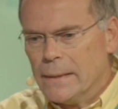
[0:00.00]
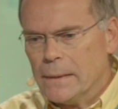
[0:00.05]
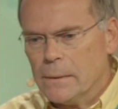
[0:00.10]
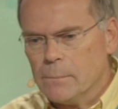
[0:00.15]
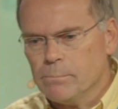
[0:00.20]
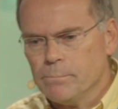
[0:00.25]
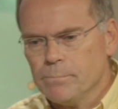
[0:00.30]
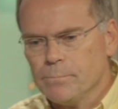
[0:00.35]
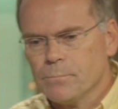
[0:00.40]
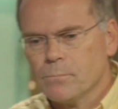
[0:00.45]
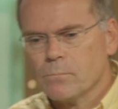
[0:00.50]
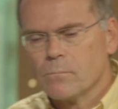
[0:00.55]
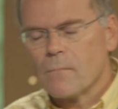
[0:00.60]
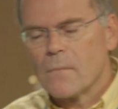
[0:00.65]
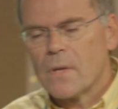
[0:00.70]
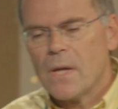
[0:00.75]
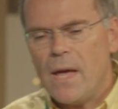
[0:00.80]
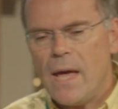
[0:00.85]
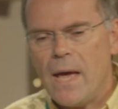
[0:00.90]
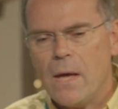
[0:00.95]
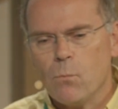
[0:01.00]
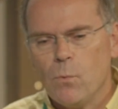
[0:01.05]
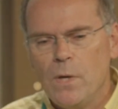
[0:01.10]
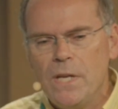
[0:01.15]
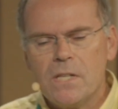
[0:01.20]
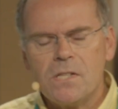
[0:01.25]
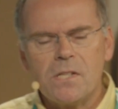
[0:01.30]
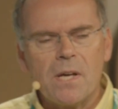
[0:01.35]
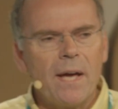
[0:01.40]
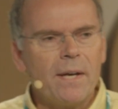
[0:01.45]
um, and we
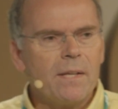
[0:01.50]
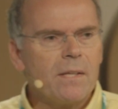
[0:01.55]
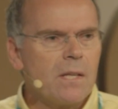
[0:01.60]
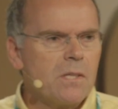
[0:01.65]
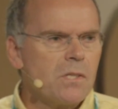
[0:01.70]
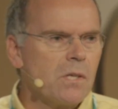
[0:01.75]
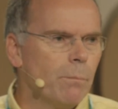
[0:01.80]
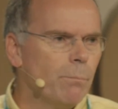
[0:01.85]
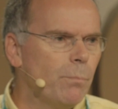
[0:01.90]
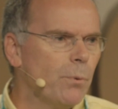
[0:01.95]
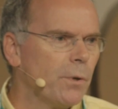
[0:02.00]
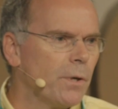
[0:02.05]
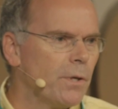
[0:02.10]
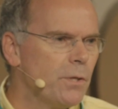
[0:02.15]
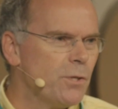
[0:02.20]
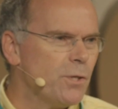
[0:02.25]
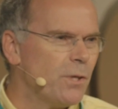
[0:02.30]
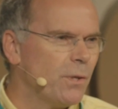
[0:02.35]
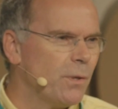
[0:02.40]
decided at some point